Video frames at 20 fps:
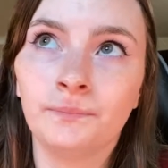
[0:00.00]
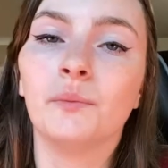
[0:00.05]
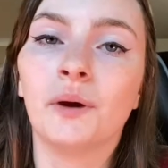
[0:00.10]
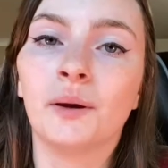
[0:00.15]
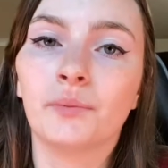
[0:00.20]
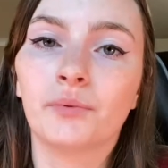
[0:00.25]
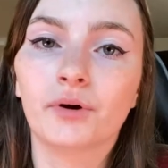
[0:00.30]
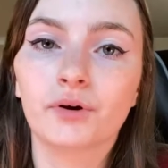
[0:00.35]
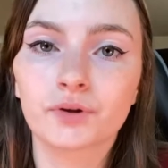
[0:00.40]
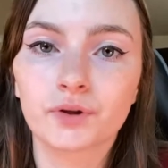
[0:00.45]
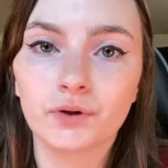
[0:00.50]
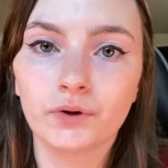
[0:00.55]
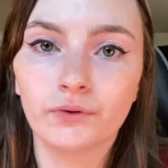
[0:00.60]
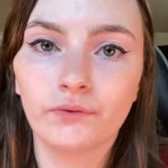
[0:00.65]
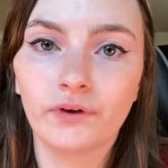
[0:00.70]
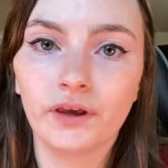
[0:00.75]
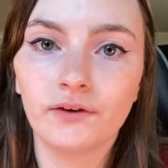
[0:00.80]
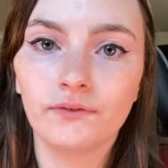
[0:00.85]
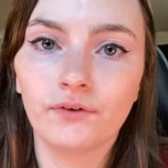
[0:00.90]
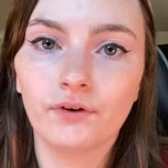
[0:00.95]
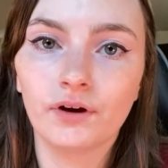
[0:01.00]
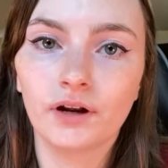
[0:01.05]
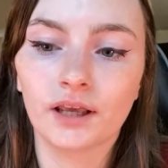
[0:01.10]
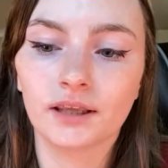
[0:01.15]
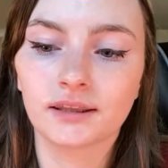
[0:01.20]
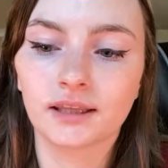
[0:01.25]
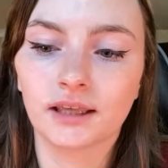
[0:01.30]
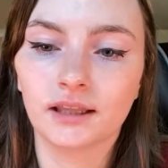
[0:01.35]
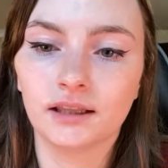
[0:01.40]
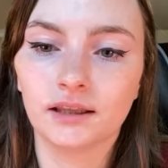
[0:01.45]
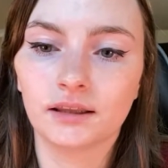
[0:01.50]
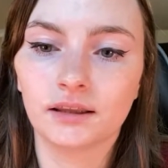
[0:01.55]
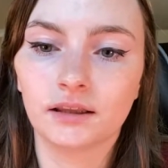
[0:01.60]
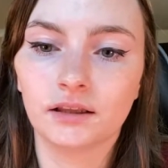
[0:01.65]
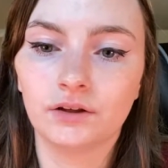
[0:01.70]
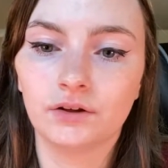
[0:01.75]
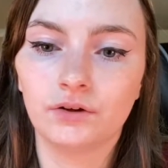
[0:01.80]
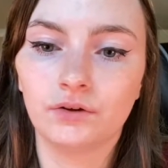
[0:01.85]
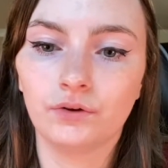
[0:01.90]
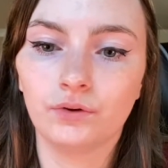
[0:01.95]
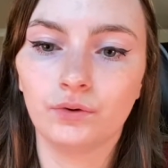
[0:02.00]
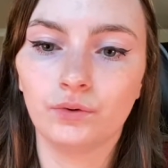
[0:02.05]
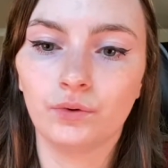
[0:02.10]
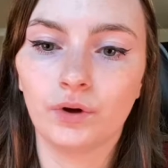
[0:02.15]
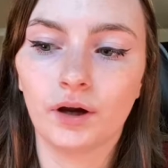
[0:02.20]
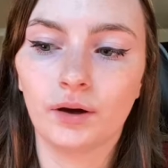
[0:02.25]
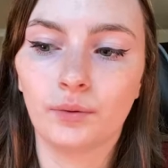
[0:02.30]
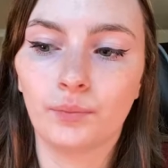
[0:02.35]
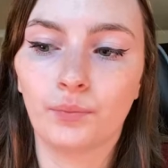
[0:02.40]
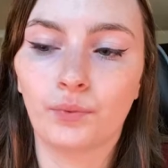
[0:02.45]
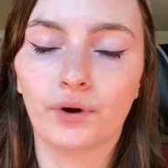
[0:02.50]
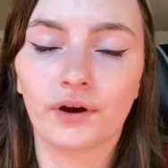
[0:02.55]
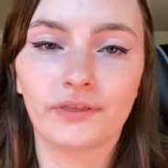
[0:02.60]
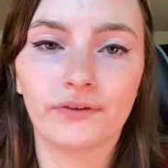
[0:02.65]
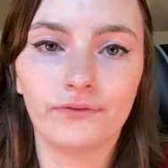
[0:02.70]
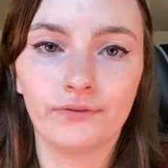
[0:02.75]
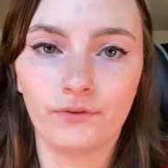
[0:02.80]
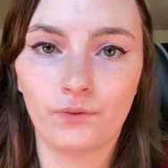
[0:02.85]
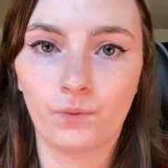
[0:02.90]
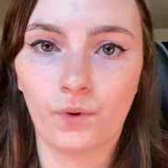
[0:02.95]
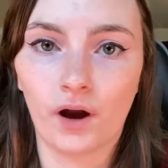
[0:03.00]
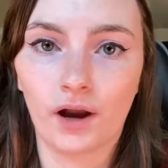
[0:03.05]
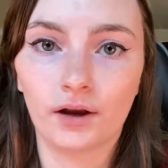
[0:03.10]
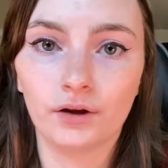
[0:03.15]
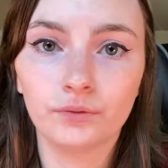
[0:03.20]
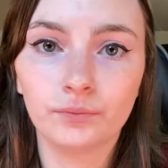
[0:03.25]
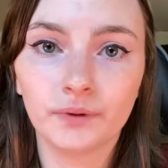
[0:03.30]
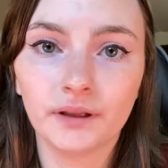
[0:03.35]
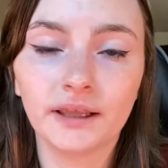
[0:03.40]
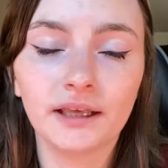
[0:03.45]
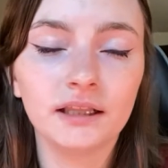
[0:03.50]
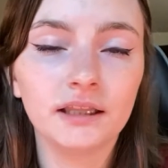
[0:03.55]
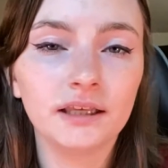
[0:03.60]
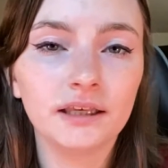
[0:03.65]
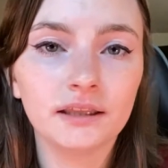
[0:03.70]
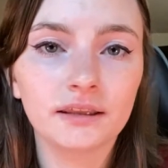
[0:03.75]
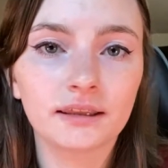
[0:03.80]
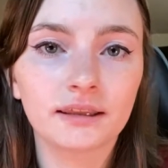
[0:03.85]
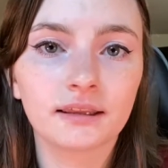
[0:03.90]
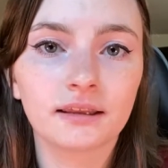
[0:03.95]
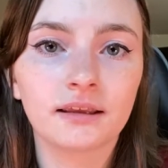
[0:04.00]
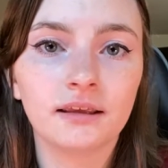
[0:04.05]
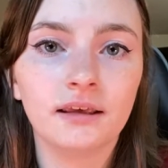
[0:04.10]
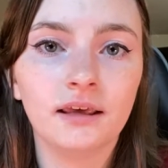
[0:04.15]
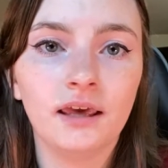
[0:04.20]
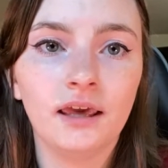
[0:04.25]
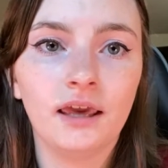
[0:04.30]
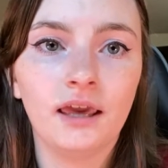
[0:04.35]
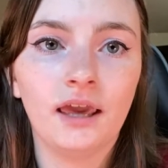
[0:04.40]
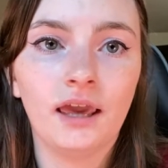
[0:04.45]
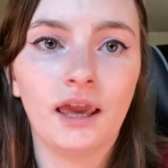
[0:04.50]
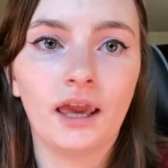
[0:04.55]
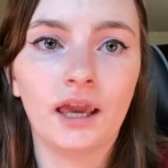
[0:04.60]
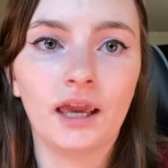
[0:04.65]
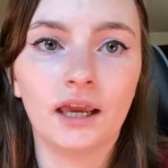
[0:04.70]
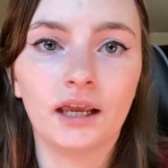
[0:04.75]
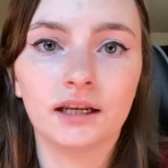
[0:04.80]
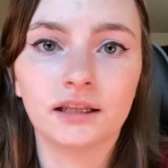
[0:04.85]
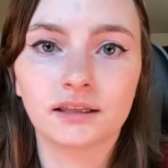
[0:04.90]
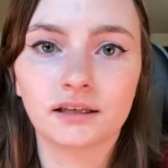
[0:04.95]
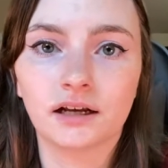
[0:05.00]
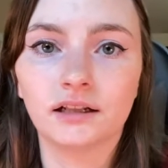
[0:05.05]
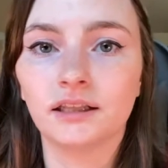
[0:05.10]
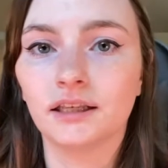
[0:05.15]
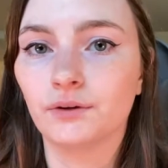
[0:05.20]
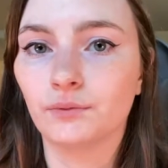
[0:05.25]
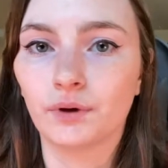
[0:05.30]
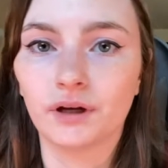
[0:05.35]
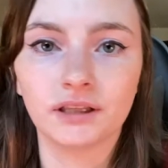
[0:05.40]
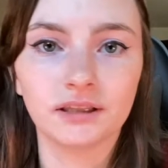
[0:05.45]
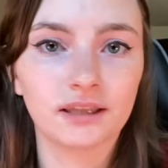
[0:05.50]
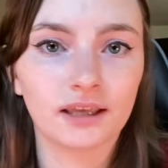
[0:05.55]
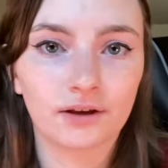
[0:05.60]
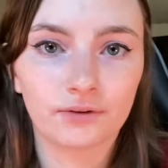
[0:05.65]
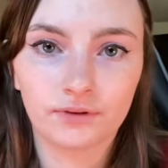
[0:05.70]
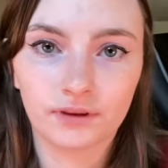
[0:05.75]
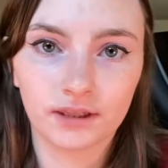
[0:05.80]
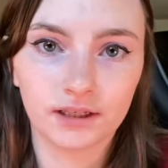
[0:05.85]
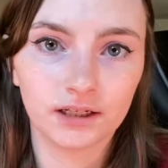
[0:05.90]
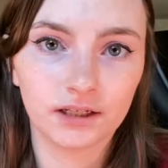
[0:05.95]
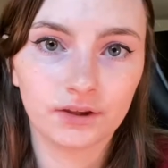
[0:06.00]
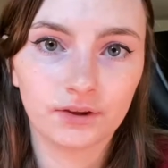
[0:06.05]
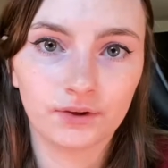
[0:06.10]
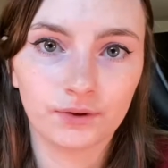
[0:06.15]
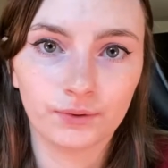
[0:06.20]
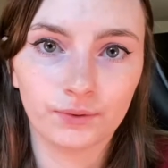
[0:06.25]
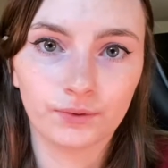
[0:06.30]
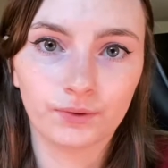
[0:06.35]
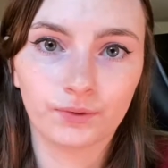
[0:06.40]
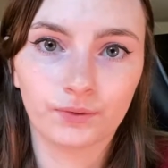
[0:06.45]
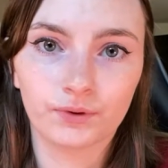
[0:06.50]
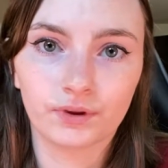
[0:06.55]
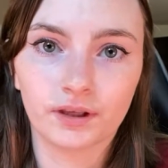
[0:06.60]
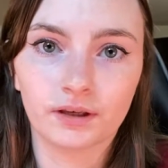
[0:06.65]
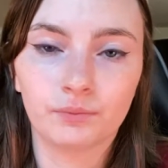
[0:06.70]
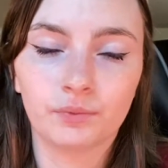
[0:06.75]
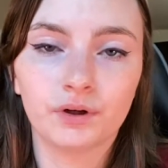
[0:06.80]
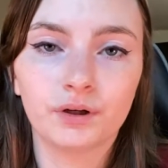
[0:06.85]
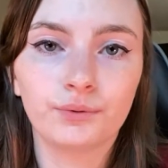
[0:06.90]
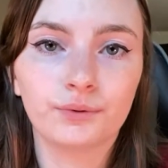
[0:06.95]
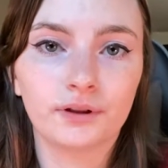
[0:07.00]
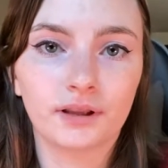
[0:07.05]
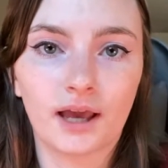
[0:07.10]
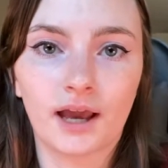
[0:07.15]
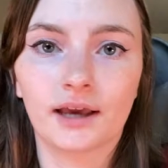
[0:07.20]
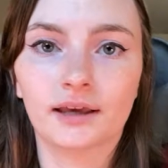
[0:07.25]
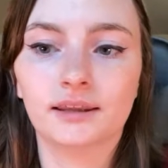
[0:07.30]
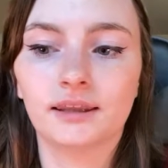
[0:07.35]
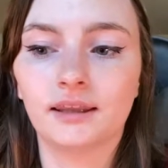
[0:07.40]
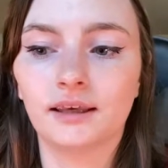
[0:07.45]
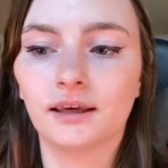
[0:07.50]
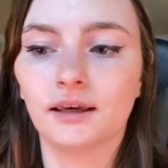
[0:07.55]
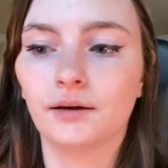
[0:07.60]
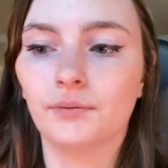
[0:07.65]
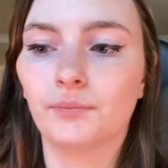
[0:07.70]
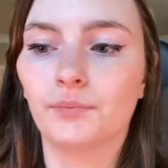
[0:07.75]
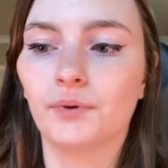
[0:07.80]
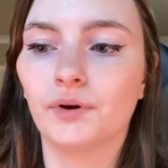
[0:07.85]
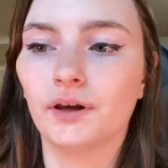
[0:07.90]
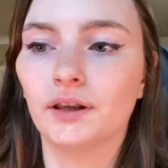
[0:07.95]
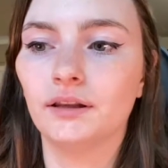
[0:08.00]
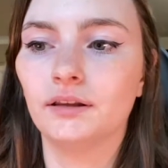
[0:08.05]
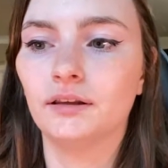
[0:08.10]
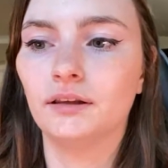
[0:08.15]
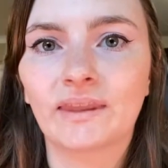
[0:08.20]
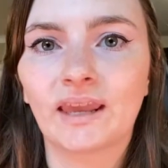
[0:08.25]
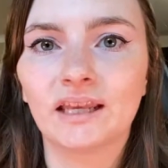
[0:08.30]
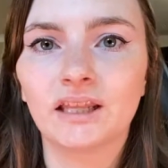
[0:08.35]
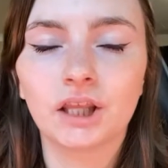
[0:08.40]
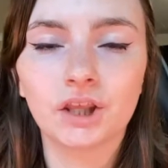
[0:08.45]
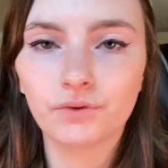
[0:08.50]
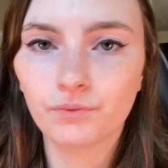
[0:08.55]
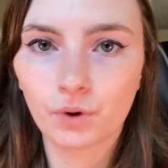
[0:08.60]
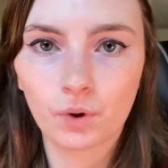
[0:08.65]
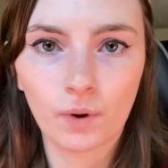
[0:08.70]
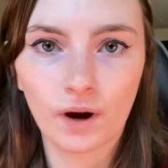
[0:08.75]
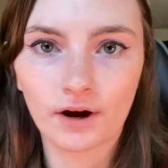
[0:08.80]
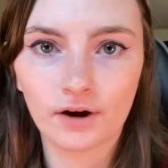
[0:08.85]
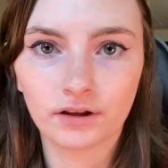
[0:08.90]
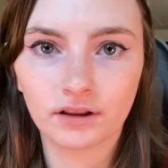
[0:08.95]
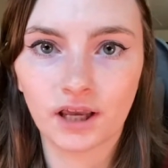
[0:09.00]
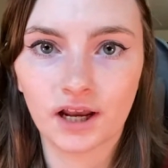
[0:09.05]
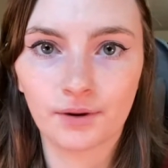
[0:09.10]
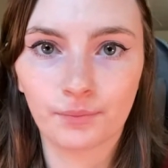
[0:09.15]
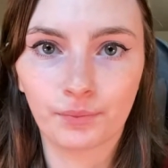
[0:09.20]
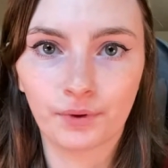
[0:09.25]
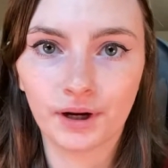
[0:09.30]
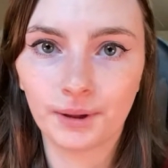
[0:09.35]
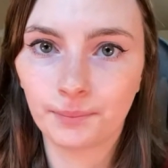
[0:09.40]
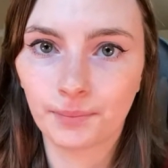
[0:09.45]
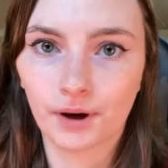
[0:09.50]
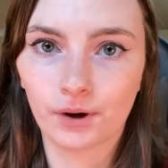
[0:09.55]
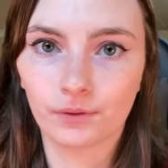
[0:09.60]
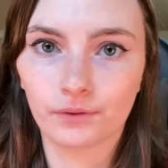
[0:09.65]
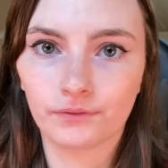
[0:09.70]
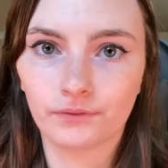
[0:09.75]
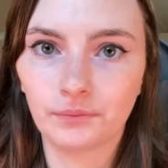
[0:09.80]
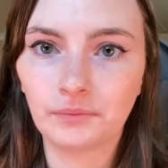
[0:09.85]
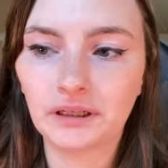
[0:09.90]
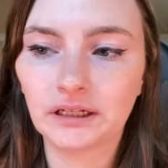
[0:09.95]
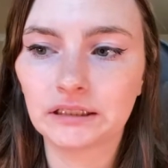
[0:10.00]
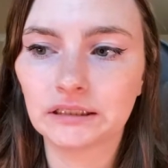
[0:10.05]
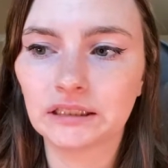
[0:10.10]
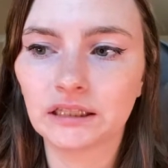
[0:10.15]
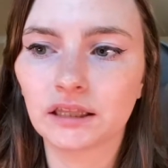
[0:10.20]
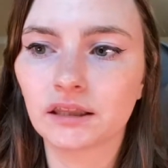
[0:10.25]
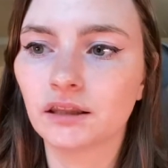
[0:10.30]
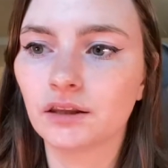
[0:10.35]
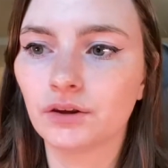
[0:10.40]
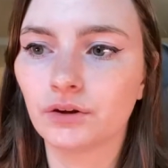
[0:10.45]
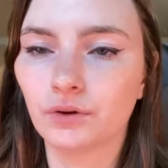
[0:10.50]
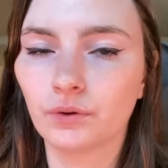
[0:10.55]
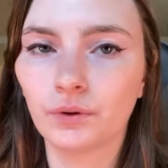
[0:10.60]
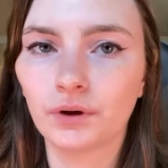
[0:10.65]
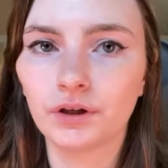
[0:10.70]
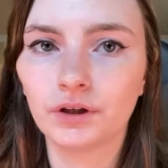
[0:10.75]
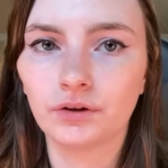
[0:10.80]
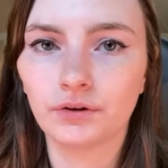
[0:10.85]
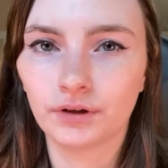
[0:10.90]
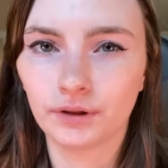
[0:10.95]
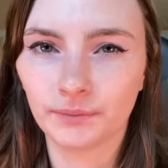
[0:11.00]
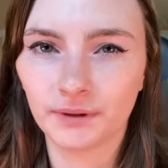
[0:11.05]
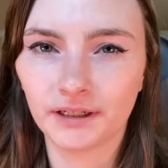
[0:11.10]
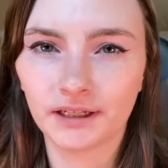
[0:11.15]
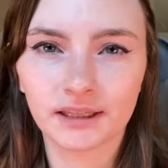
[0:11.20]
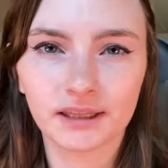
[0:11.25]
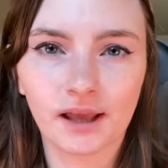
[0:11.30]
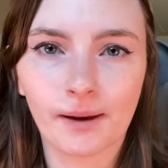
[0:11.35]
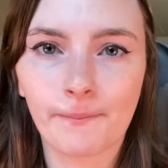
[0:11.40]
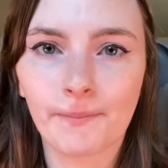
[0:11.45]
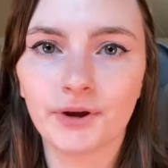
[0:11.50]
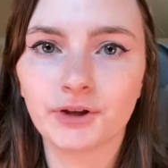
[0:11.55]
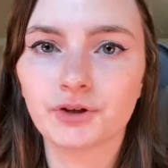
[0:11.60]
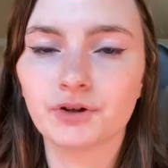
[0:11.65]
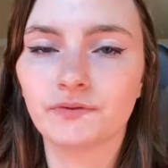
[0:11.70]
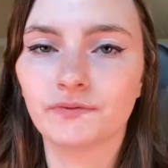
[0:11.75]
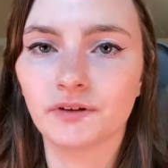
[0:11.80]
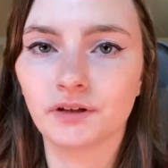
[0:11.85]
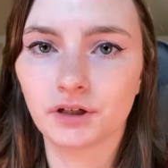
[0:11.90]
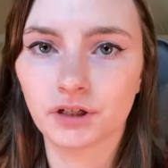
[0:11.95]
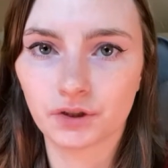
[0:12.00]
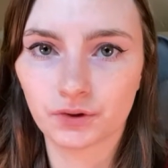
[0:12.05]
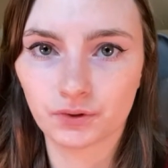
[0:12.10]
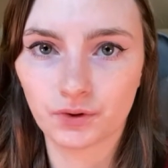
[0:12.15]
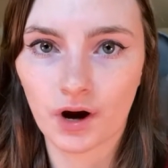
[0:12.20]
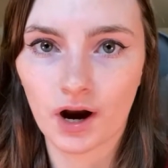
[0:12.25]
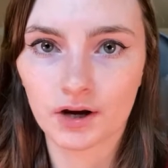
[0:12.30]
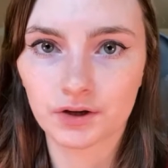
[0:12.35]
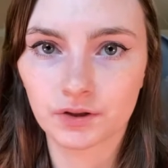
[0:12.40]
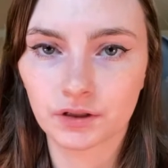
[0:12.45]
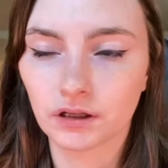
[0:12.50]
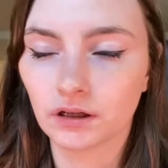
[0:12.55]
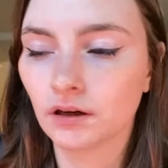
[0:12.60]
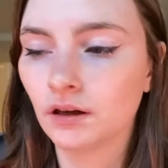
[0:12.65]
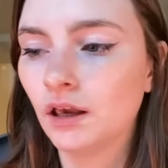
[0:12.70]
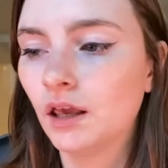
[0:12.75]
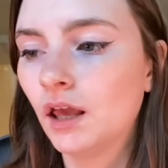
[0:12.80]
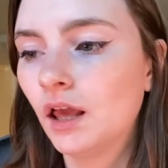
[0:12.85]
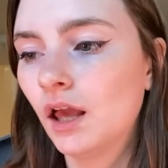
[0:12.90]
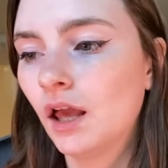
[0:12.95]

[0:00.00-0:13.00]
My personal favorite is I listen to a Breath of the Wild playlist, and it's got like rain sounds in it too, so it's like pretty relaxing, but it doesn't require a lot of brain power for me to listen to it, you know what I mean? It's not much of a distraction,